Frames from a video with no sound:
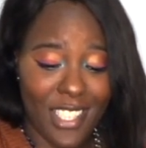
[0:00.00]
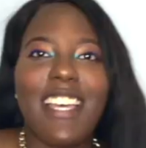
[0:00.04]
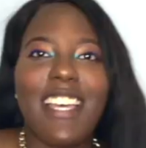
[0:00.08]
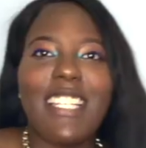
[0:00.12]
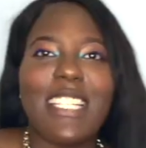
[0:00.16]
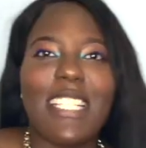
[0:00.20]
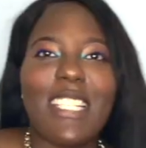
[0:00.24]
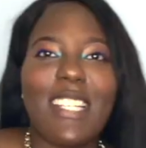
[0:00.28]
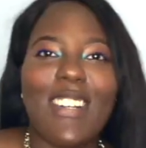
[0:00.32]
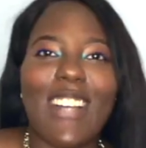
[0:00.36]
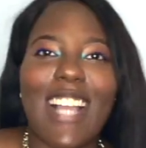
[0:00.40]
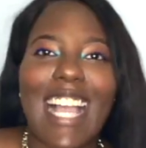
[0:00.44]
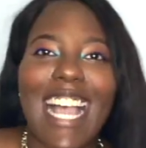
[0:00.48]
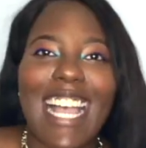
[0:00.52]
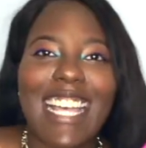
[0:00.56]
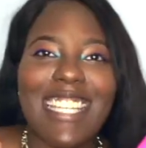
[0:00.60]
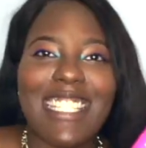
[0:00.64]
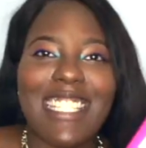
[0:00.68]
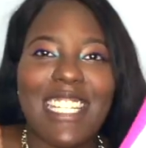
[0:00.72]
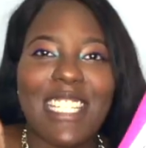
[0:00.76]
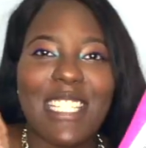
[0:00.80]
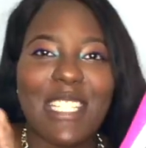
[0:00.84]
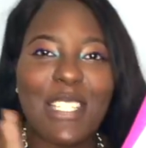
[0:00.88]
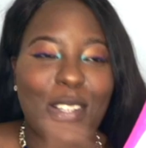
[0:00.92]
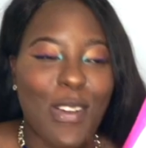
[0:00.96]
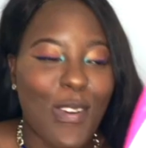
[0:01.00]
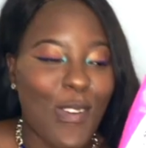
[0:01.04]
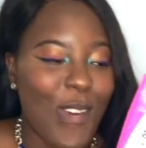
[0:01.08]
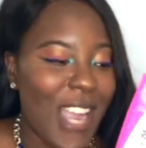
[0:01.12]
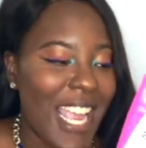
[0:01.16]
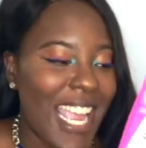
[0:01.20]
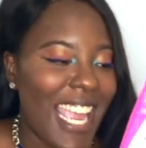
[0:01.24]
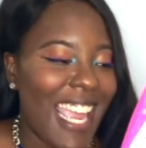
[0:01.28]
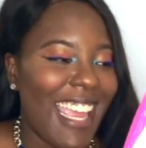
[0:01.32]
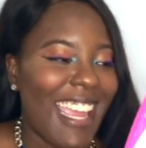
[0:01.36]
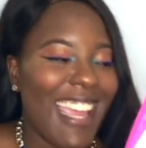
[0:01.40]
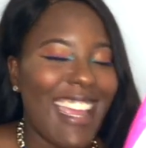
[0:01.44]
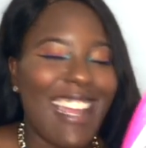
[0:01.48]
So guys, let's go
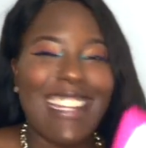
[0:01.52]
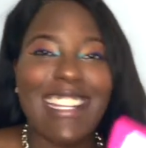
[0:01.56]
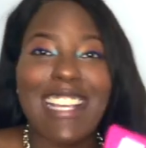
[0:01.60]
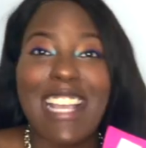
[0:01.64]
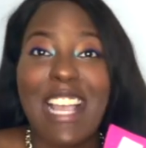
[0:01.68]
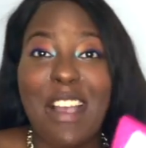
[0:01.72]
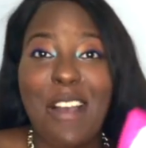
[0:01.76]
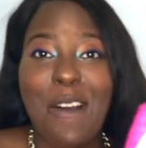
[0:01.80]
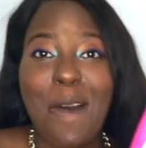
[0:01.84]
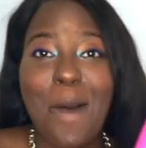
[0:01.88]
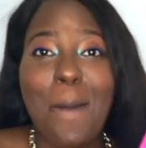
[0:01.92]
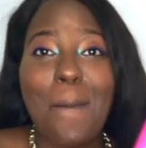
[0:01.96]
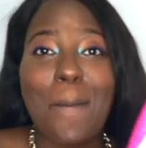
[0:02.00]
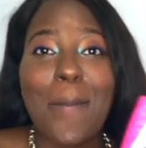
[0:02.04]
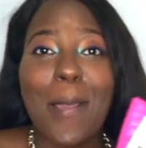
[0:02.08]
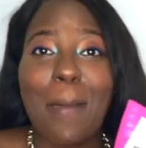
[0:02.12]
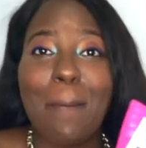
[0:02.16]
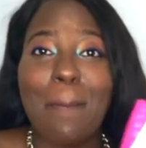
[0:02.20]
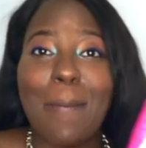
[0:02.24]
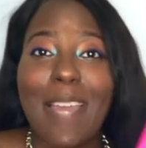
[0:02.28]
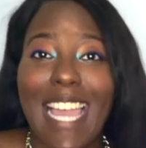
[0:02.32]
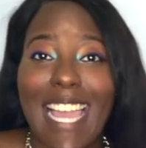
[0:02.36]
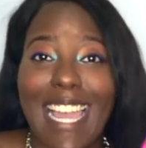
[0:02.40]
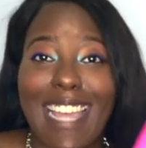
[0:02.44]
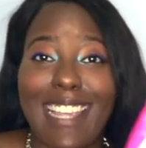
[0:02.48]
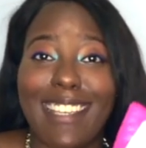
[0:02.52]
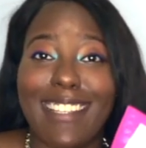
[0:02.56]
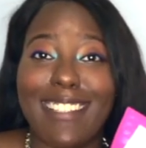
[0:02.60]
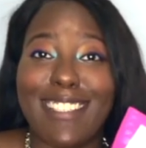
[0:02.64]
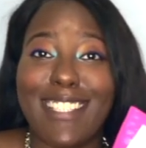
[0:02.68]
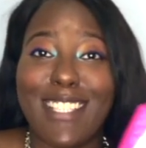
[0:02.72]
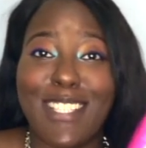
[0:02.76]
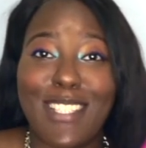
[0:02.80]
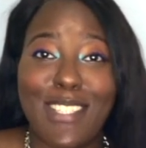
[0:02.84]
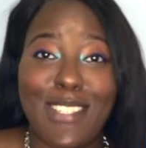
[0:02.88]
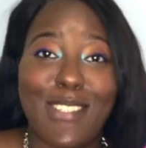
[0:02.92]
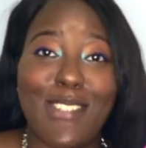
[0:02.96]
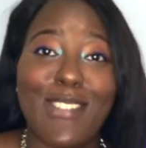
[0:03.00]
ahead and open
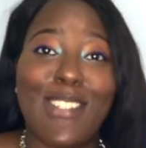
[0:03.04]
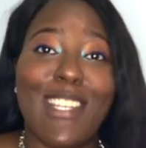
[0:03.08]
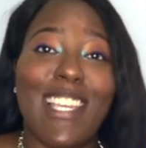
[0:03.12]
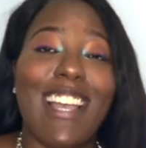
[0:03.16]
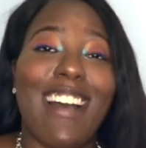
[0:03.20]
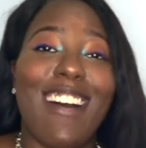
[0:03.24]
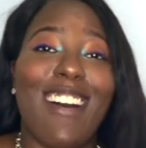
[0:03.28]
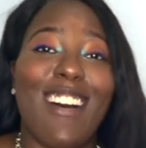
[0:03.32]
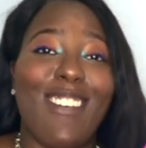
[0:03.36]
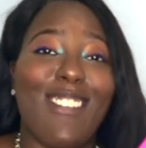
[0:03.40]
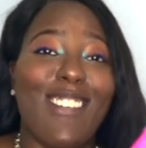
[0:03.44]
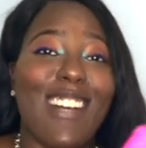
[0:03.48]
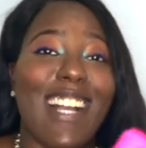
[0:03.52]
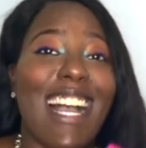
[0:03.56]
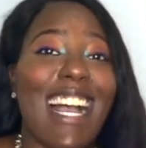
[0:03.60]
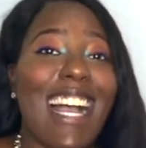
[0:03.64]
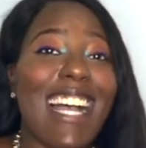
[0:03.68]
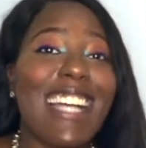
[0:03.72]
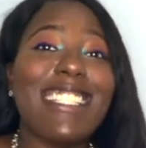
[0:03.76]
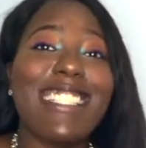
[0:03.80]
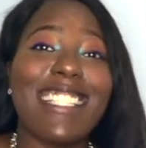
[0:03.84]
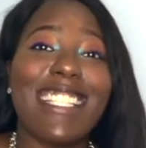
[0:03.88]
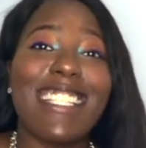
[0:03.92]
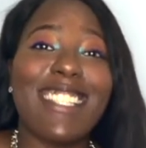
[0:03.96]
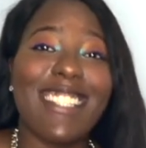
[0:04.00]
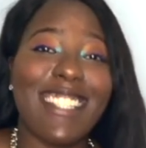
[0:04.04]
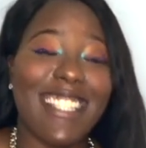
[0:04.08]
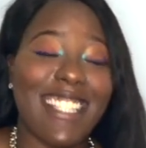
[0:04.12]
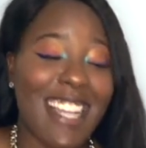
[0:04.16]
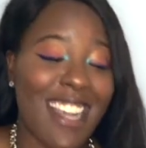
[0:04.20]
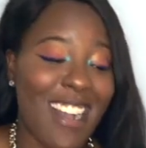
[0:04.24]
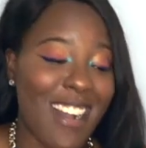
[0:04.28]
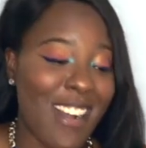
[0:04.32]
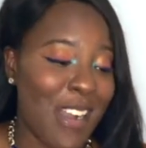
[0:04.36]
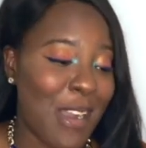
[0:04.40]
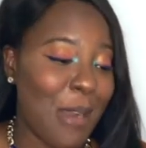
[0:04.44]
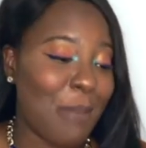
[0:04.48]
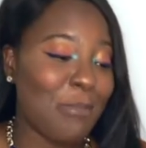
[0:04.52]
package 2, y'all. When I tell
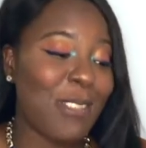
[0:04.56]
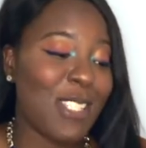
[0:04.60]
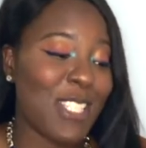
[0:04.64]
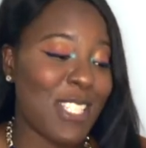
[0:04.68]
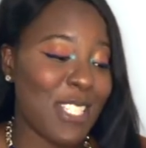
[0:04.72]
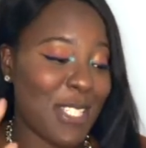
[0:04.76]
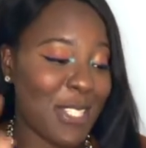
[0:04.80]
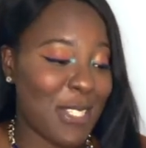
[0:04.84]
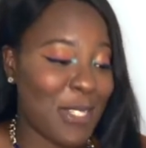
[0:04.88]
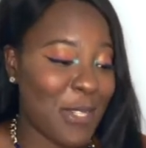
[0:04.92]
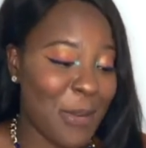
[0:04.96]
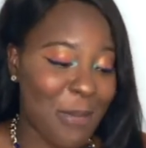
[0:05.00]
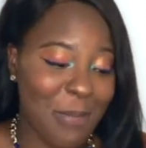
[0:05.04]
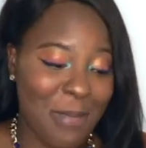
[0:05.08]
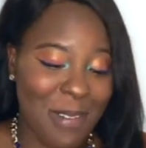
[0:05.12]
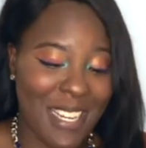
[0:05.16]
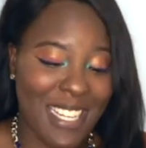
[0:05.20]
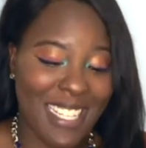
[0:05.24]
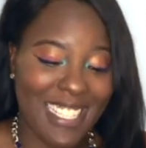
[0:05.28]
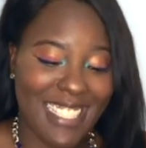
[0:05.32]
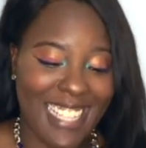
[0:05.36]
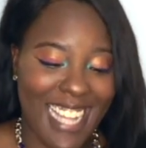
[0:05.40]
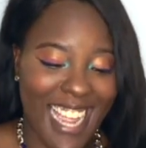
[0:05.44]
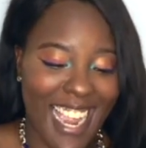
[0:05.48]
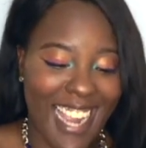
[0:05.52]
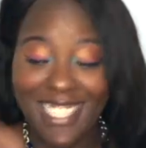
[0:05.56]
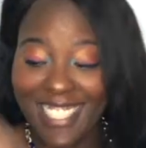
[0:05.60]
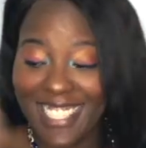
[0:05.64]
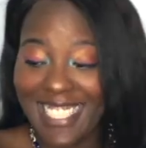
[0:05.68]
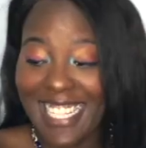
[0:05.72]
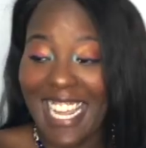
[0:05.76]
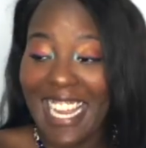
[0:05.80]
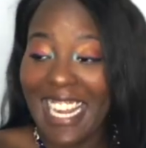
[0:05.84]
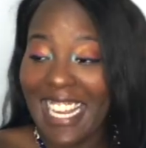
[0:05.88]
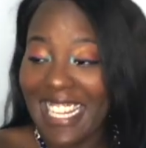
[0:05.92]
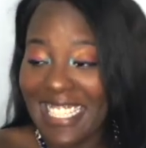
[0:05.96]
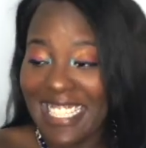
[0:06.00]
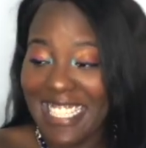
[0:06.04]
y'all, I'm just super excited. It's
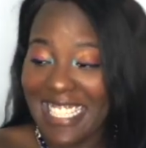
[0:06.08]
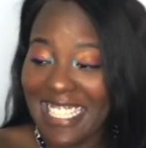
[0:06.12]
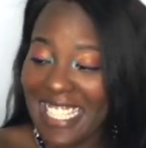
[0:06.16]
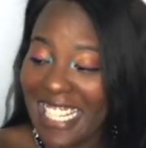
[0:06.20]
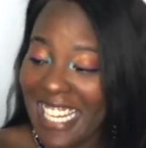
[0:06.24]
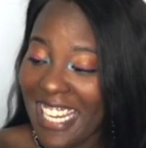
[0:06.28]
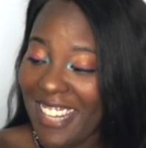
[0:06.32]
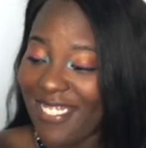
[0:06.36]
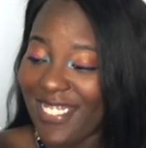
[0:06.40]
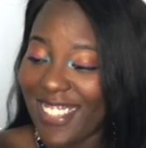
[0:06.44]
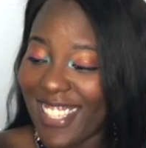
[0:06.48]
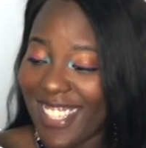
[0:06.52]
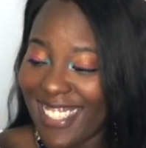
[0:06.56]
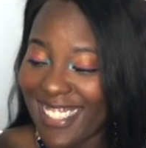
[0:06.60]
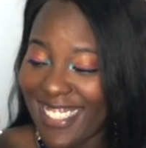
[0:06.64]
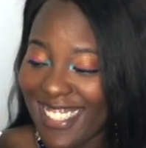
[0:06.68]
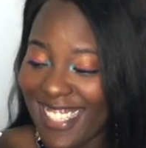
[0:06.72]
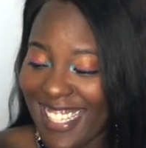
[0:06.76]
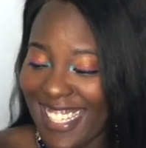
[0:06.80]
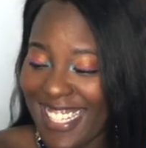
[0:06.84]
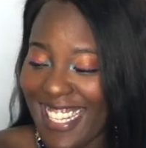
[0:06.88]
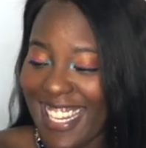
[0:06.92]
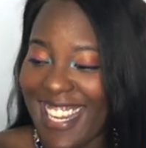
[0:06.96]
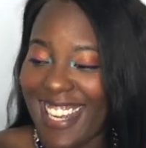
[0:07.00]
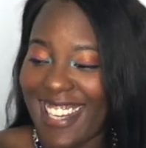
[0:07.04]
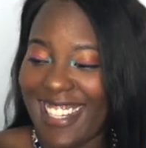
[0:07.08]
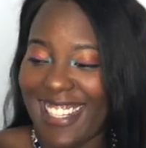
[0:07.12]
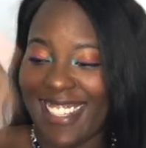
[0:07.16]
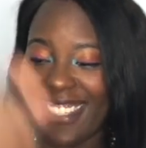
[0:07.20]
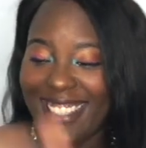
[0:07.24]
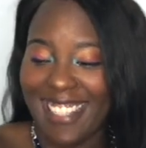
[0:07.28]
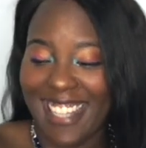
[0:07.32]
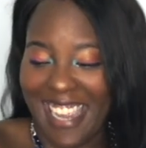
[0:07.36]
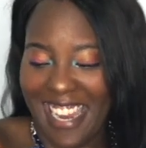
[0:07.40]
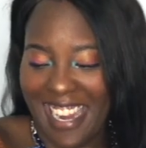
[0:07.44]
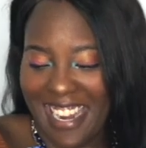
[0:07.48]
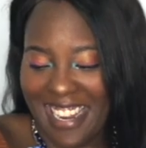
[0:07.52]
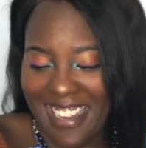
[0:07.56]
like I just keep looking at it.
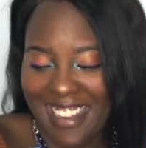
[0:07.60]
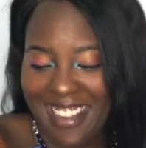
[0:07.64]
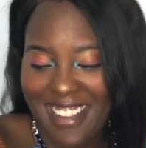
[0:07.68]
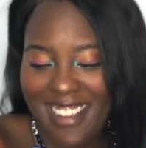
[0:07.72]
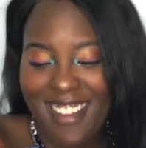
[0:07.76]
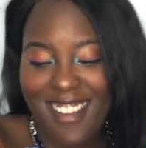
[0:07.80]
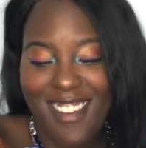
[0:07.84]
Like,